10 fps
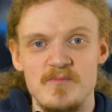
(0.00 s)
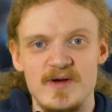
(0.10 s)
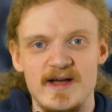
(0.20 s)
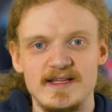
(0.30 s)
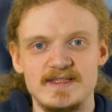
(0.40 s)

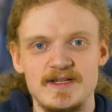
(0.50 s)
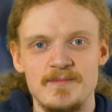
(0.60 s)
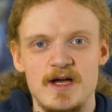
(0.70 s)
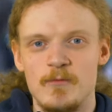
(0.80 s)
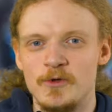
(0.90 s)
but
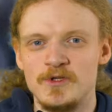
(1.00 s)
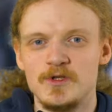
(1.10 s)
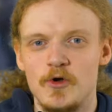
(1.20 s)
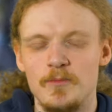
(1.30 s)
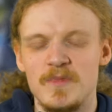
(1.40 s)
I wouldn't
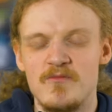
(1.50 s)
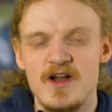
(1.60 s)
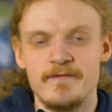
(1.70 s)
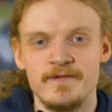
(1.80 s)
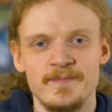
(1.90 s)
hold my
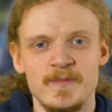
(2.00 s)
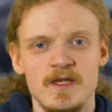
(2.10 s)
breath.